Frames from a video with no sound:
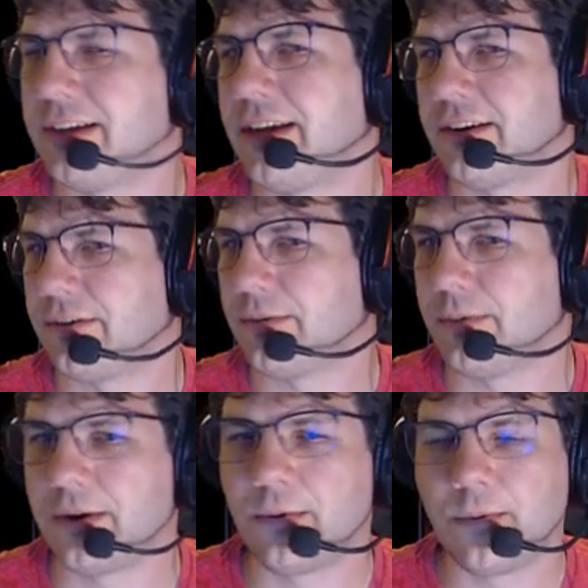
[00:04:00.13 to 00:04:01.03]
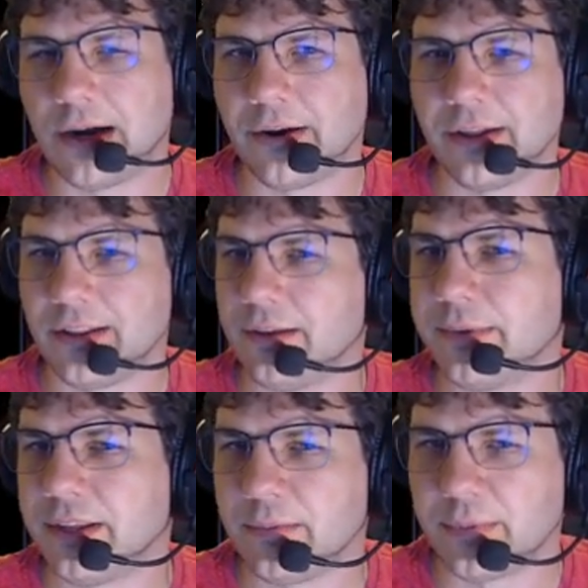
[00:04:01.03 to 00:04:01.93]
character requiring the
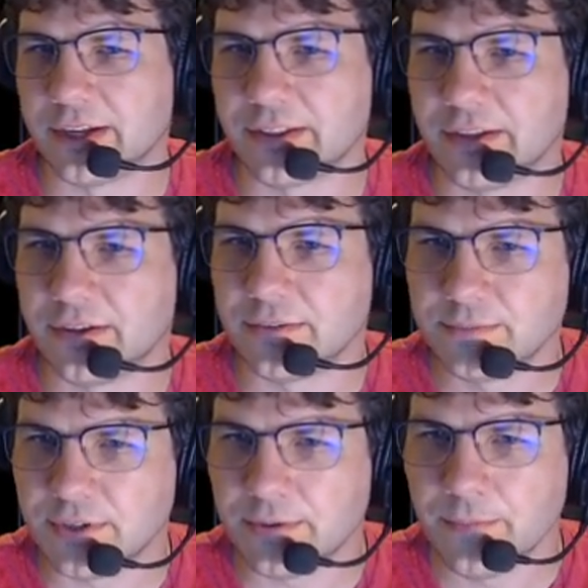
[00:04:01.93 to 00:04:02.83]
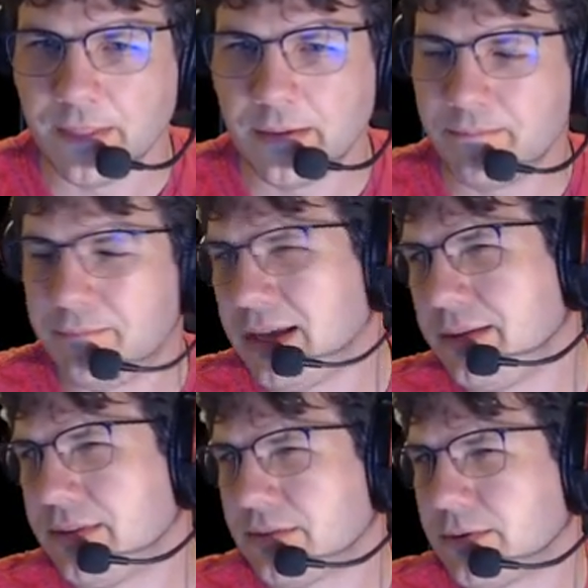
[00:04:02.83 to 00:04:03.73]
ability block though. So
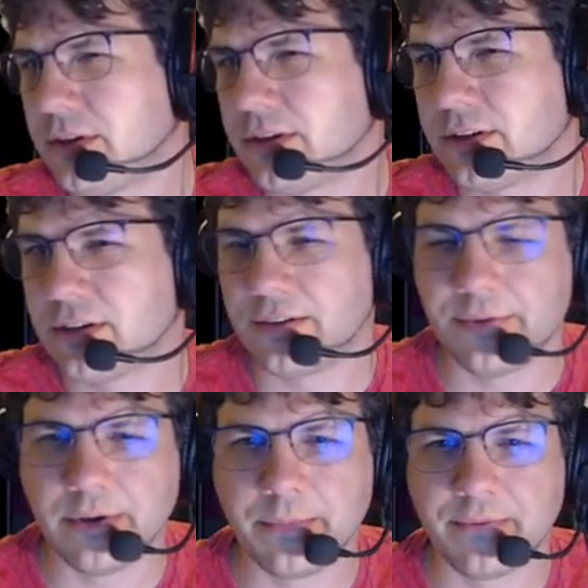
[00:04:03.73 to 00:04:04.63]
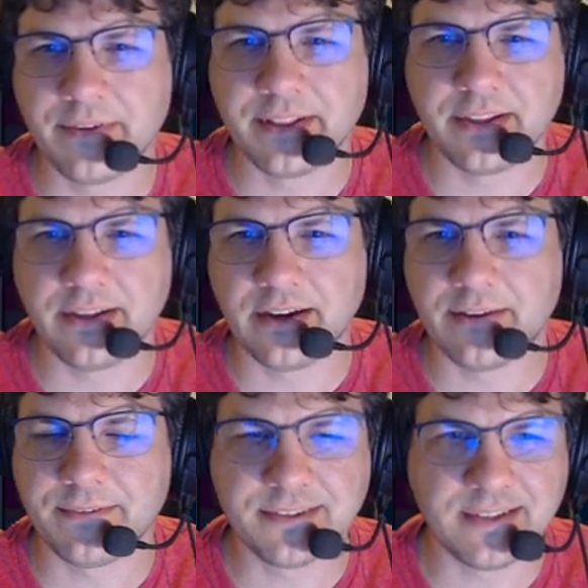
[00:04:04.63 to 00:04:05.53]
maybe Squirrel Girl if you want to prevent the
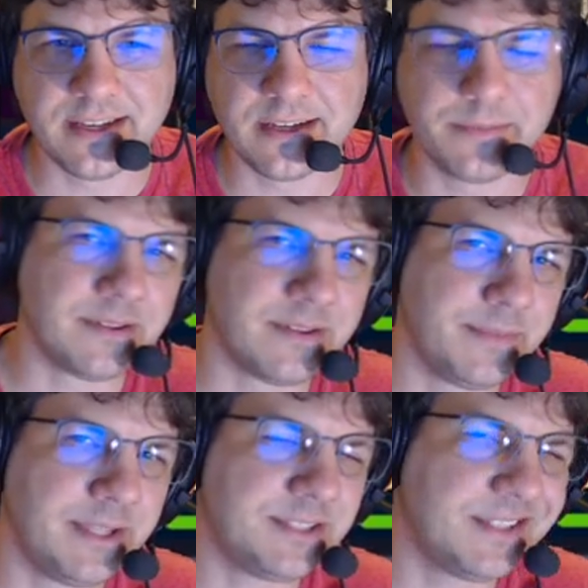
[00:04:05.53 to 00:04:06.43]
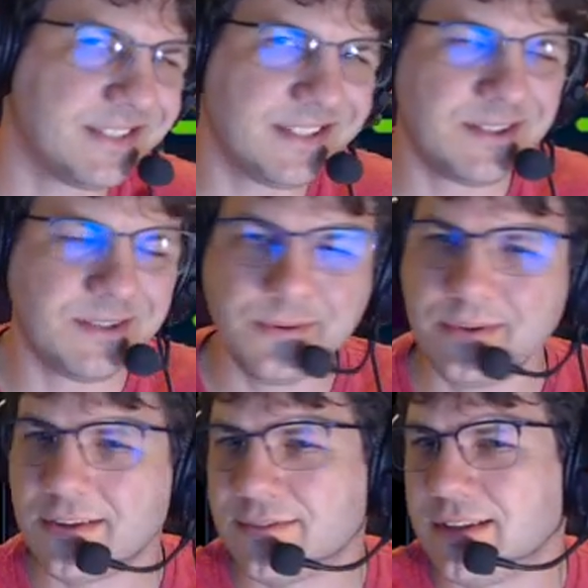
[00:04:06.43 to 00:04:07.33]
offense down, but to me she doesn't do
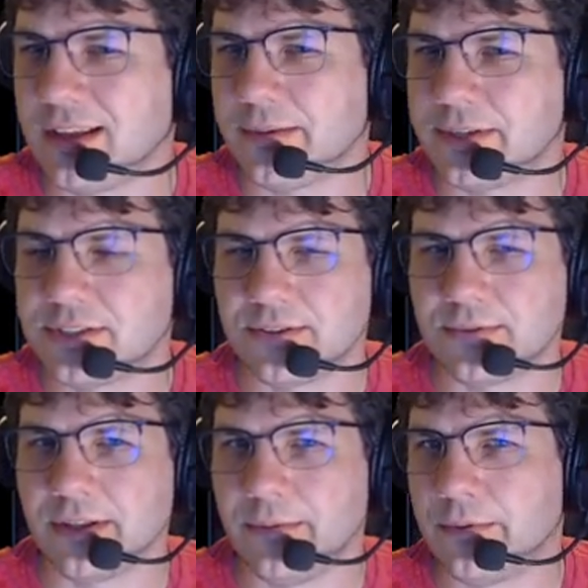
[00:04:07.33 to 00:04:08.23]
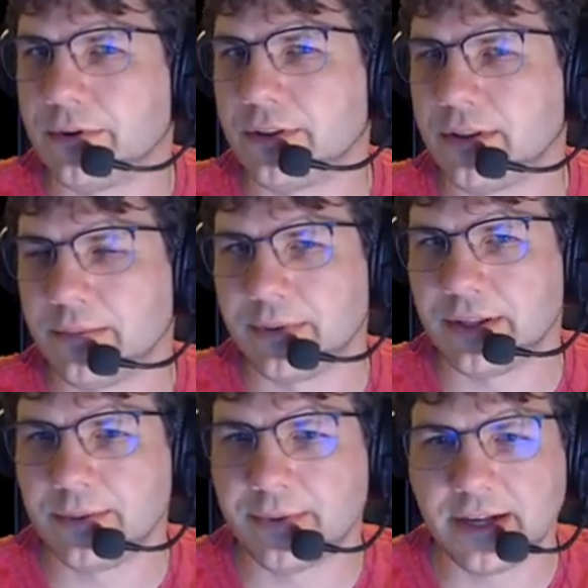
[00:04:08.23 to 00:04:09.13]
enough damage to really warrant the
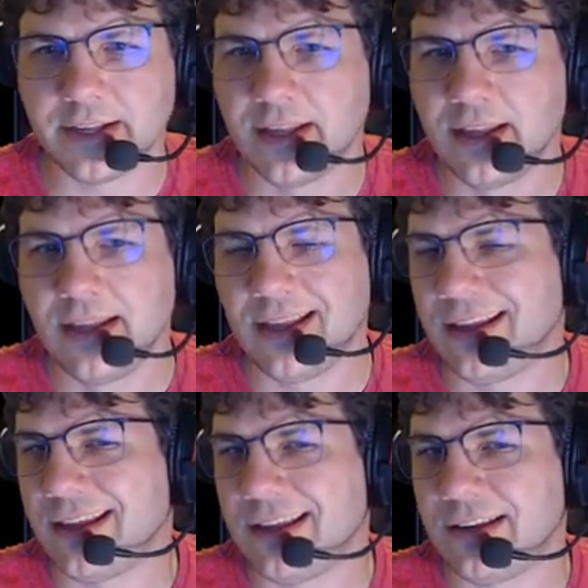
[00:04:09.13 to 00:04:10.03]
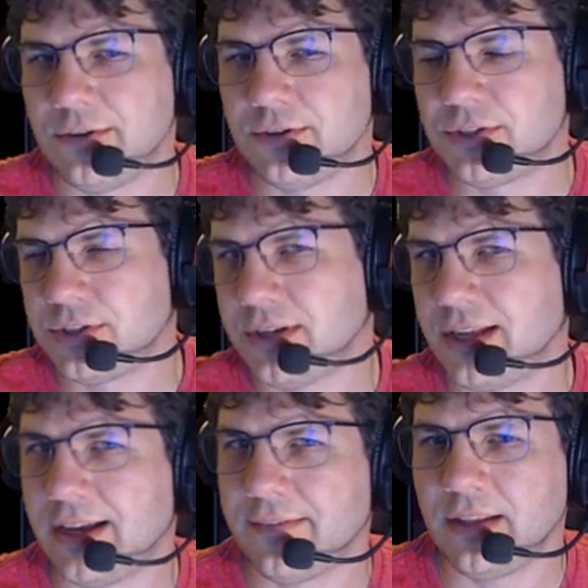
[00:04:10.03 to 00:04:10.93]
ability block. And you should
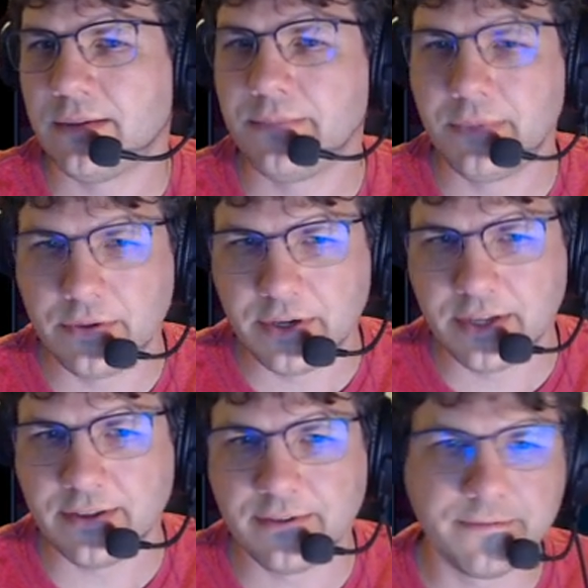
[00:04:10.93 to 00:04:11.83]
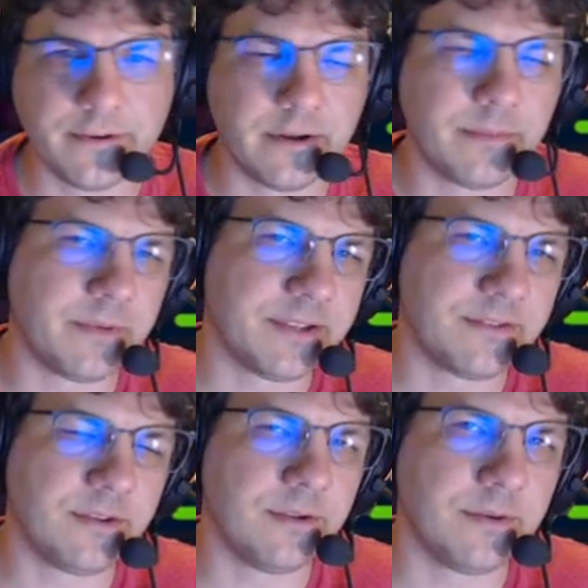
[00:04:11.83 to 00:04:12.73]
have the immunity from
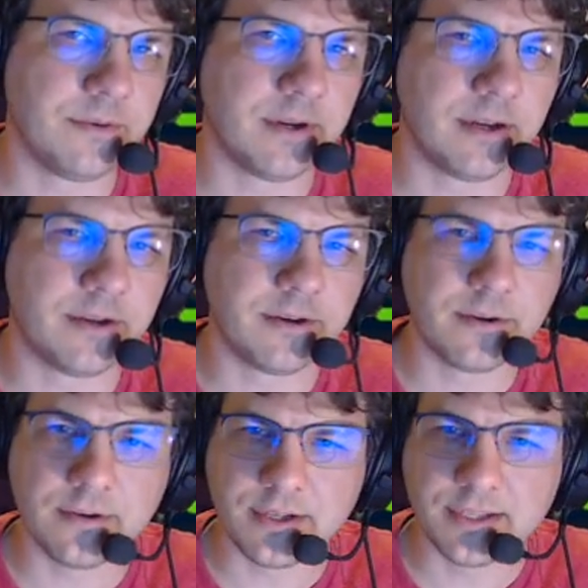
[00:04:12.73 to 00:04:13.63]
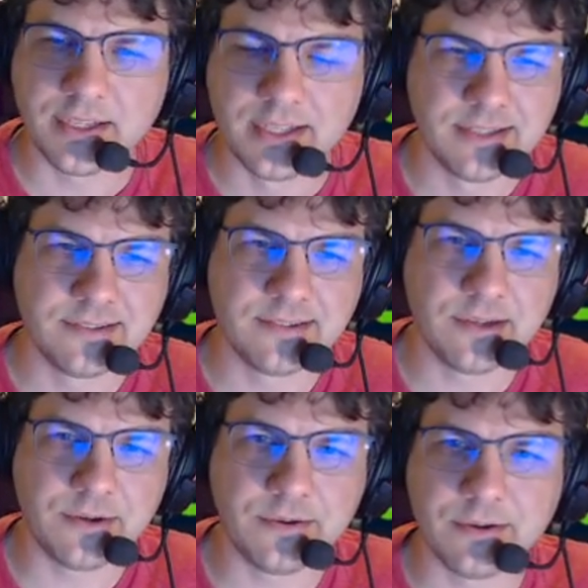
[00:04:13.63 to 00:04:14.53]
rescue on her alt,
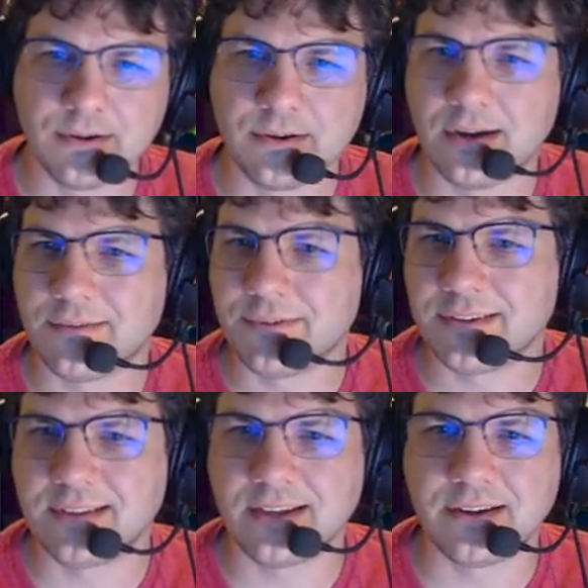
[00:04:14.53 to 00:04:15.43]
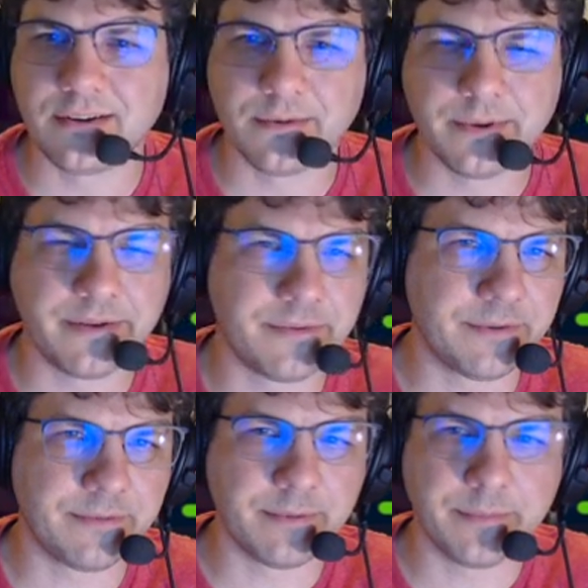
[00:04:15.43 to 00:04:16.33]
so her offense down or whatever
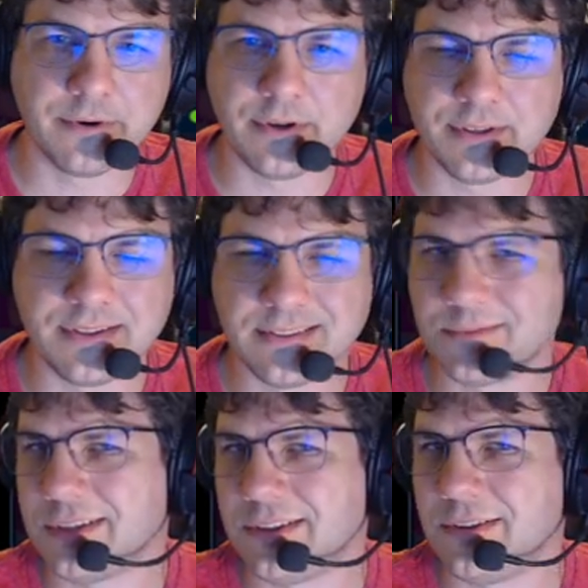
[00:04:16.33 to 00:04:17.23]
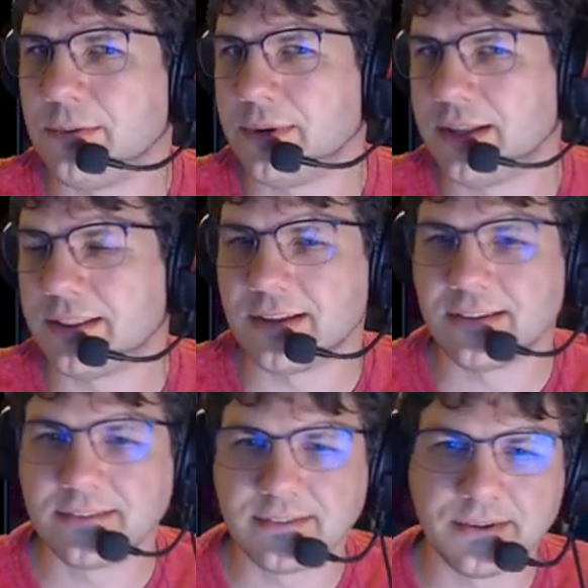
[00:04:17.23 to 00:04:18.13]
from her alt doesn't really do anything.
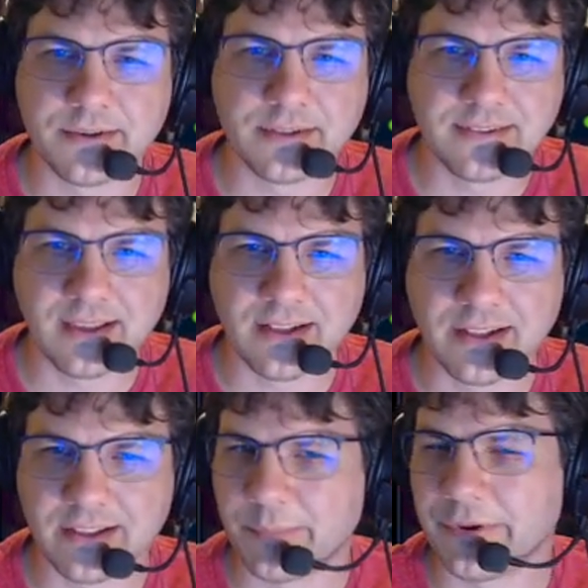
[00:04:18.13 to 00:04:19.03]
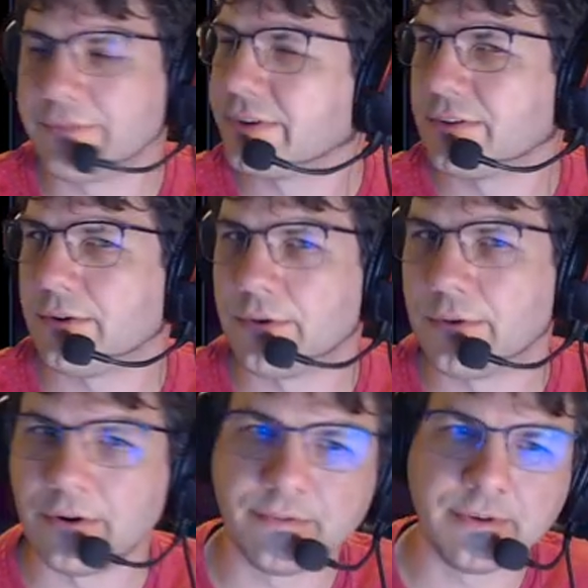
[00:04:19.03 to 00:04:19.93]
So it's kind of like the perfect turn
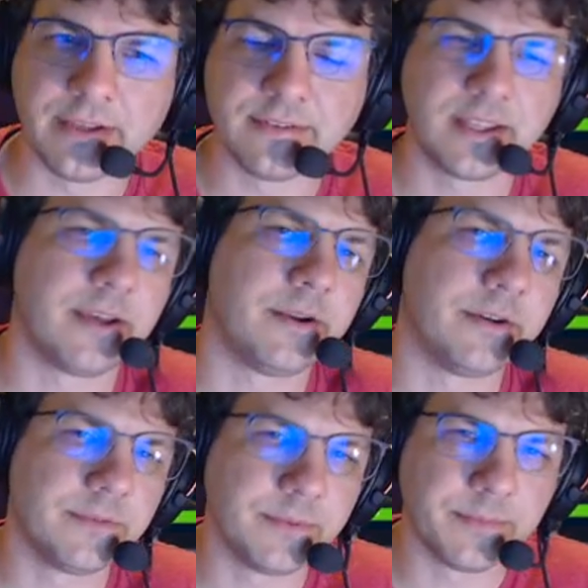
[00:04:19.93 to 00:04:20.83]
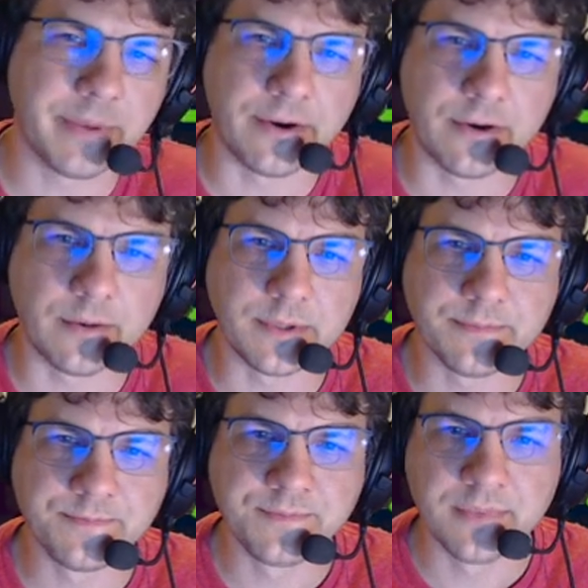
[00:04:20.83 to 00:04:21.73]
order as a counter with power armor.
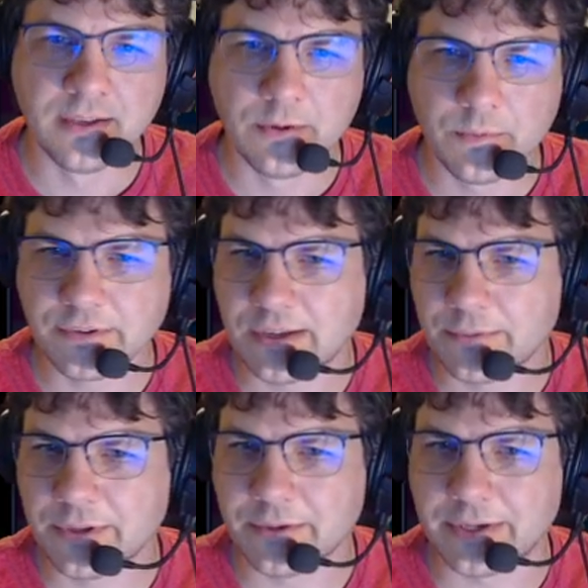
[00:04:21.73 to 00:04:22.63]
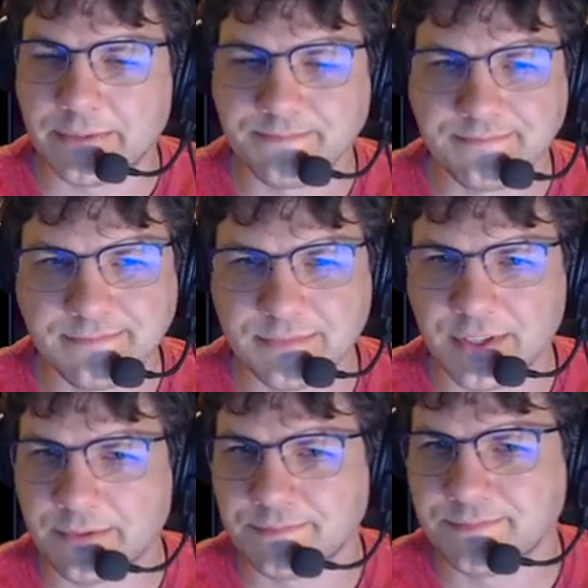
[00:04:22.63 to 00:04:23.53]
Works out really well. So